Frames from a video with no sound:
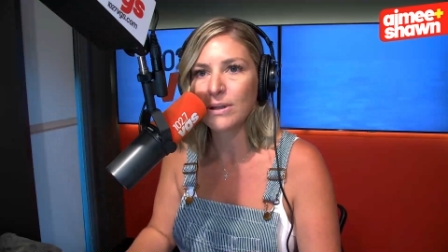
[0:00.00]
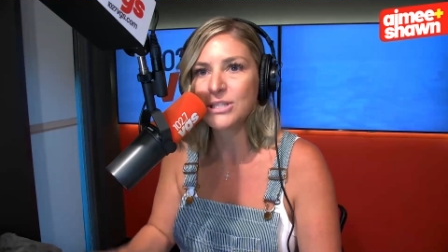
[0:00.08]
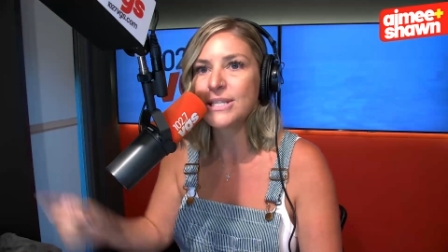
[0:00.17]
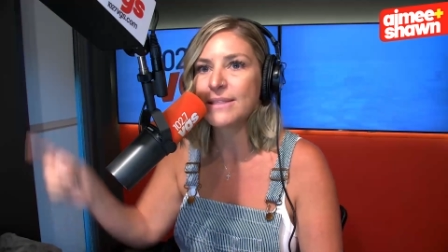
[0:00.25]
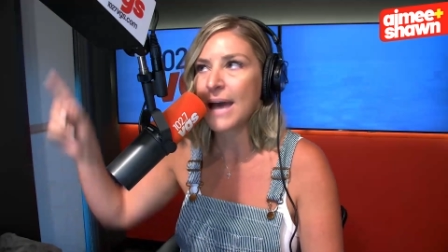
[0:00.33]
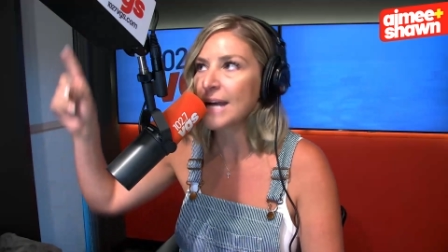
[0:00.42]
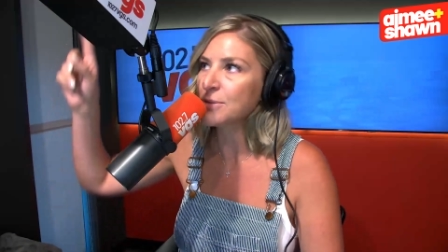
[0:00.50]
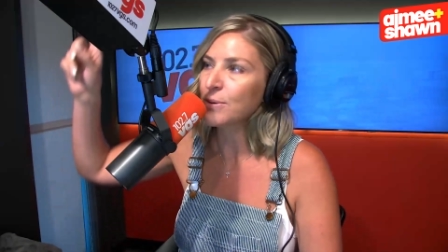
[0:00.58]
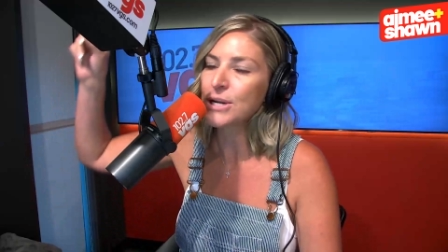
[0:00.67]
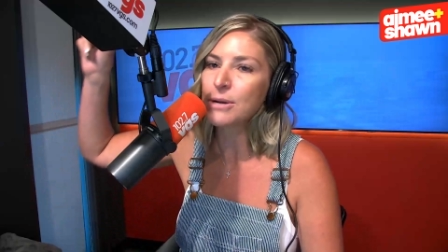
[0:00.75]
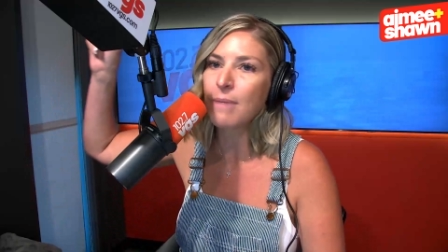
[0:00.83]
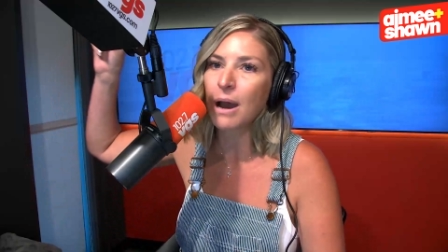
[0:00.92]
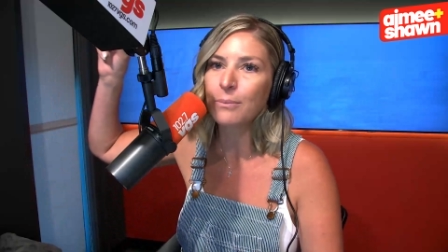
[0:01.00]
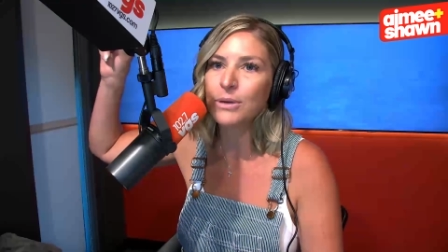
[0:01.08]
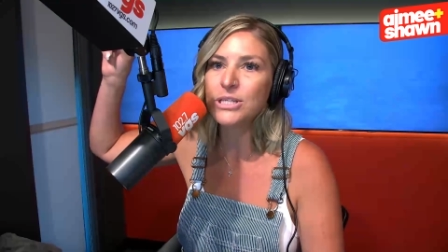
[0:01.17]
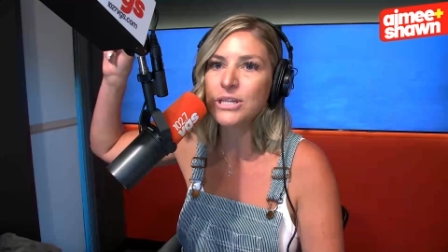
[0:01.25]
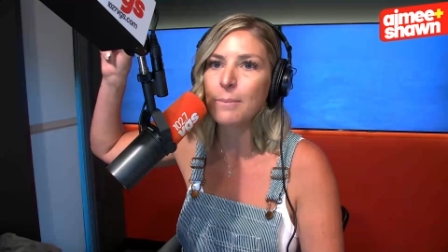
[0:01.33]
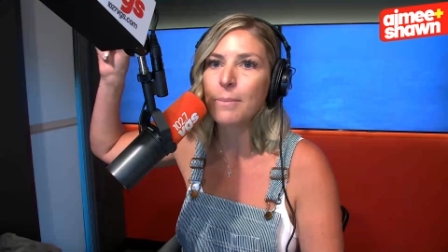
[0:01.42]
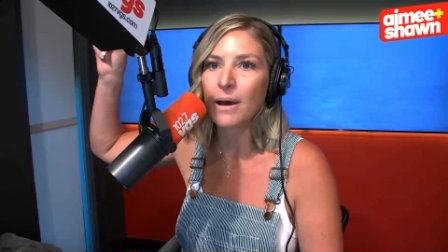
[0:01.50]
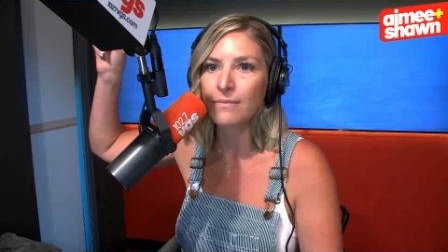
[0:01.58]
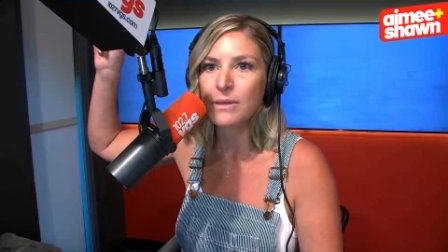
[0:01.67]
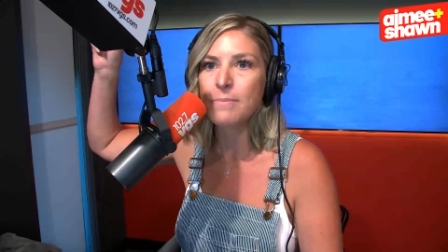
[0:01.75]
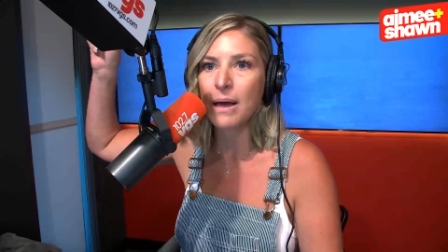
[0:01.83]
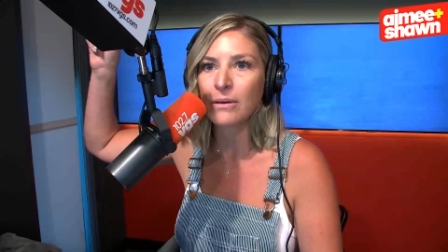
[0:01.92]
And said, that's where your mom would jump off
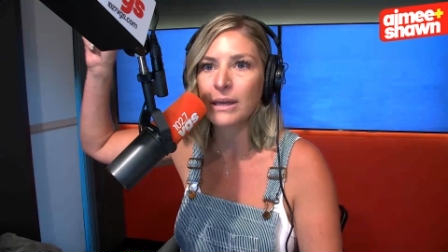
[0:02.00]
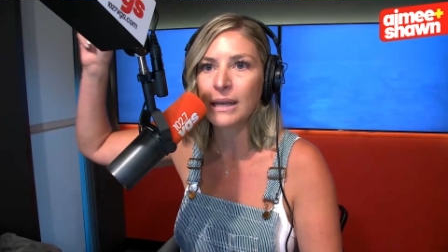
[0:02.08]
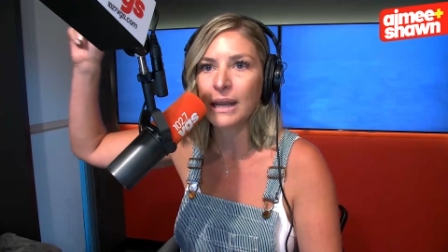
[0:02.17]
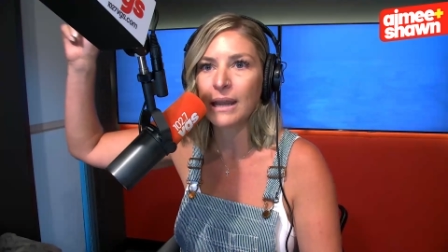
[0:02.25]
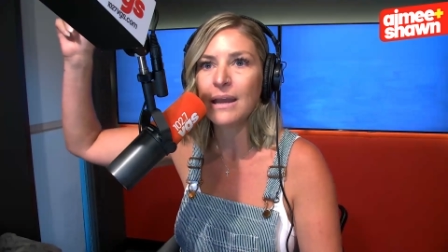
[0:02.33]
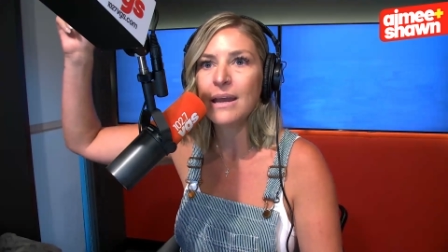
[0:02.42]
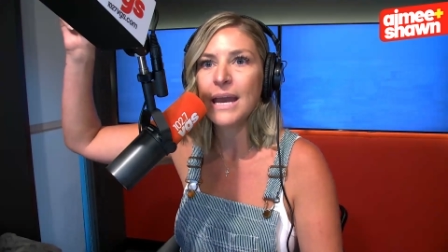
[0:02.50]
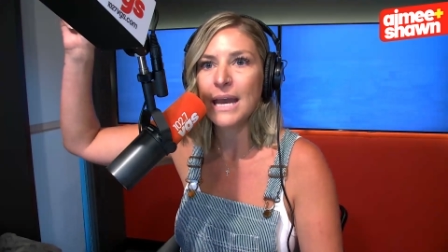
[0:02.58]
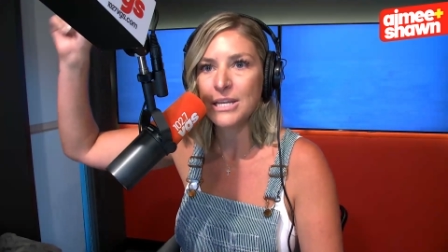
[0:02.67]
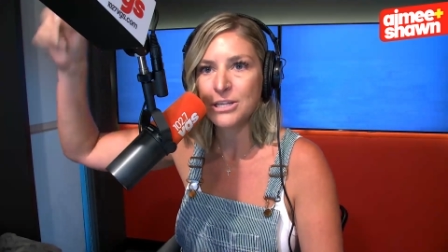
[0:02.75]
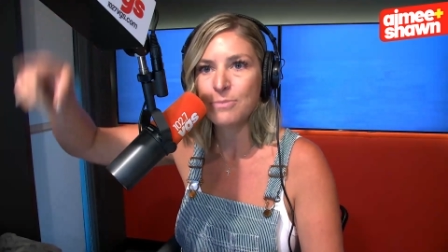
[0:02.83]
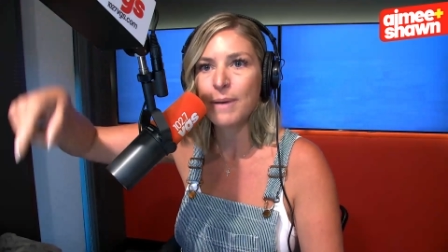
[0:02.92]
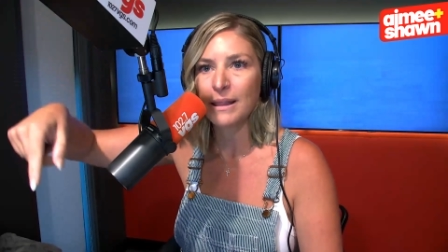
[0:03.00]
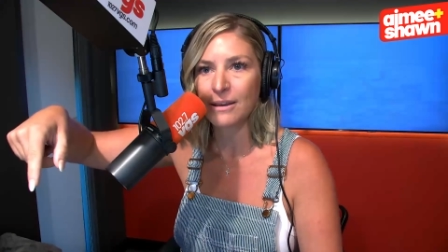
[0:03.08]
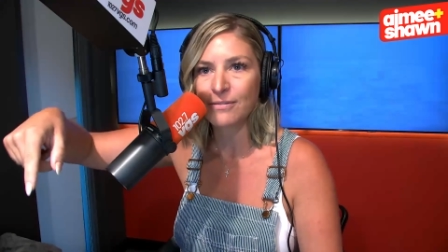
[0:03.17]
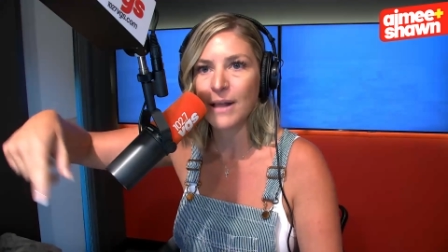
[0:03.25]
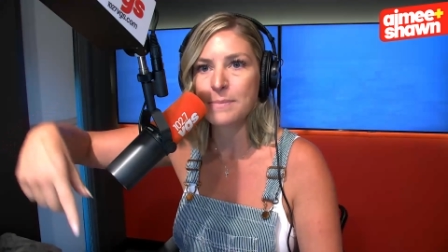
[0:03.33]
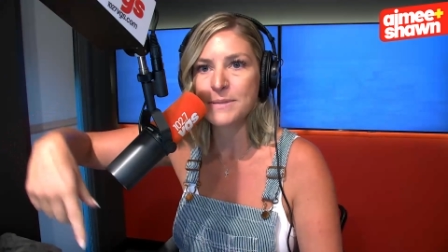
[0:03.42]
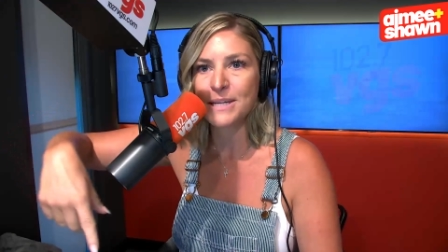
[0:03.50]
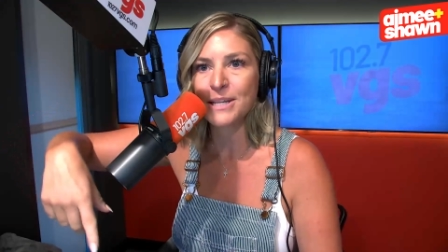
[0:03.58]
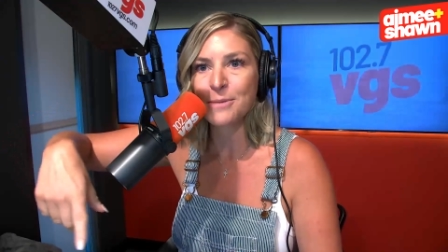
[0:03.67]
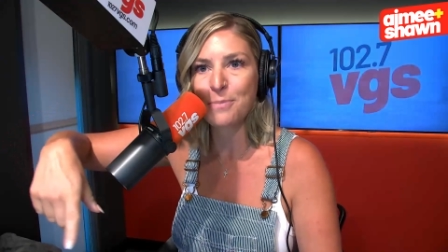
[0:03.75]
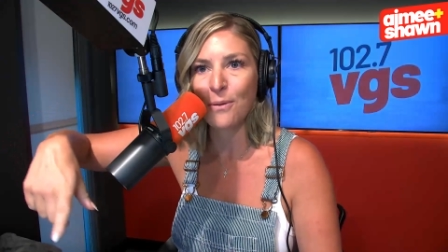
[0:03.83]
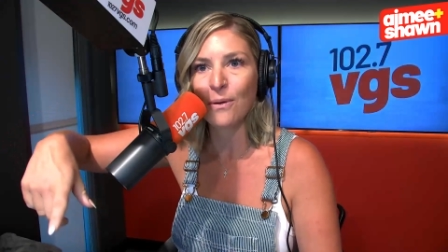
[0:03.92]
the balcony and do belly flops into
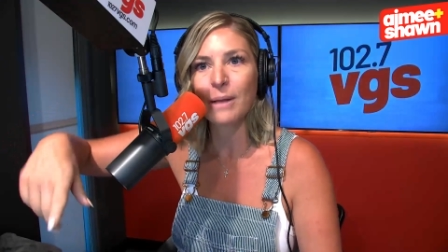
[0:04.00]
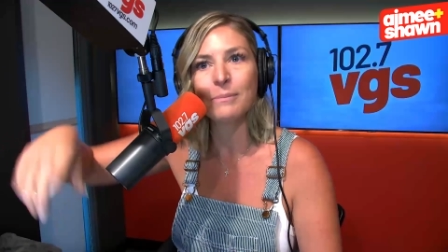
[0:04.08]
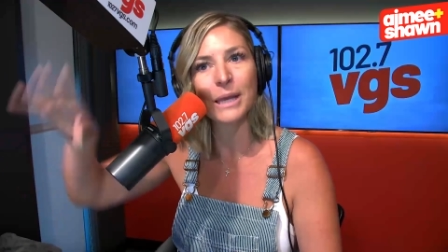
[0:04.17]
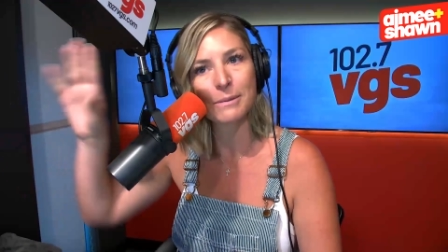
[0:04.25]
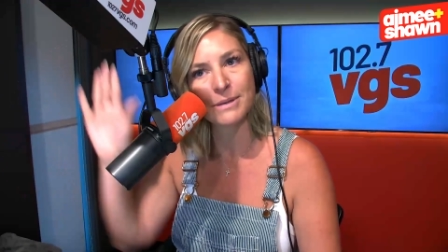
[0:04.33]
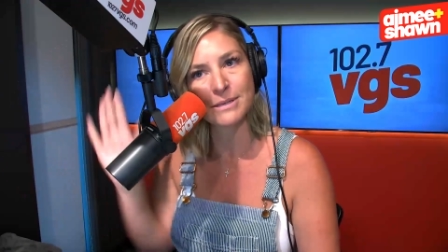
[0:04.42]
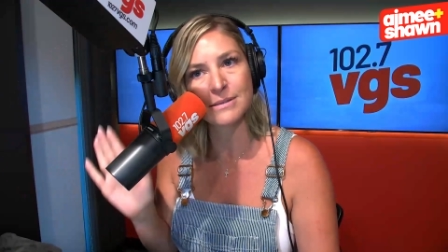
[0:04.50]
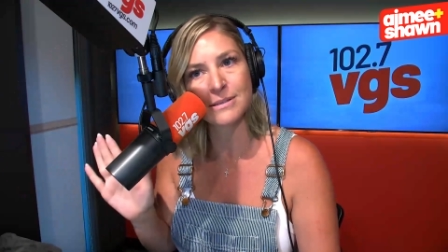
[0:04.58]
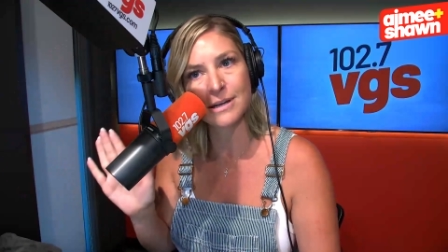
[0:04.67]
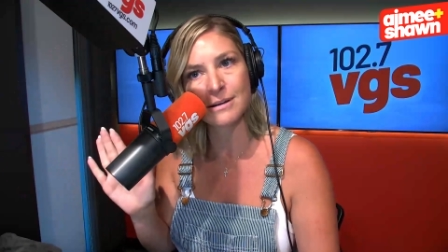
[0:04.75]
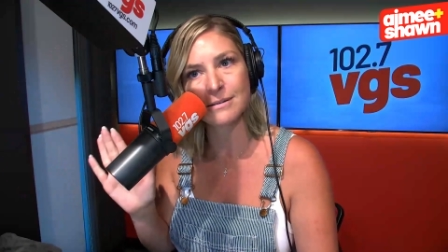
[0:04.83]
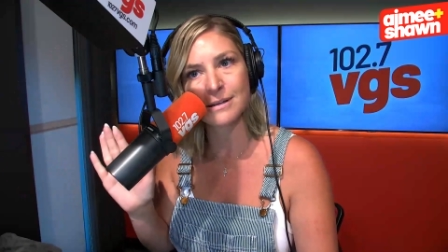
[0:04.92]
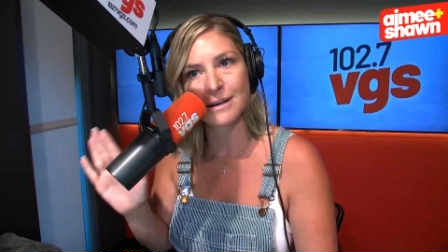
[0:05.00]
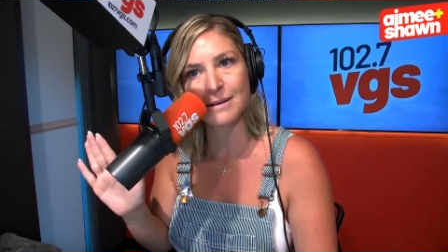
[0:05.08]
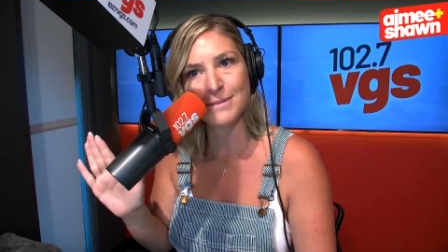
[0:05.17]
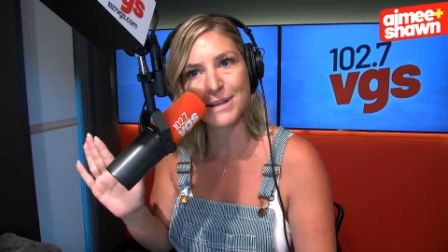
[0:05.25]
the pool. I'm like, Mrs. Cheryl, calm belly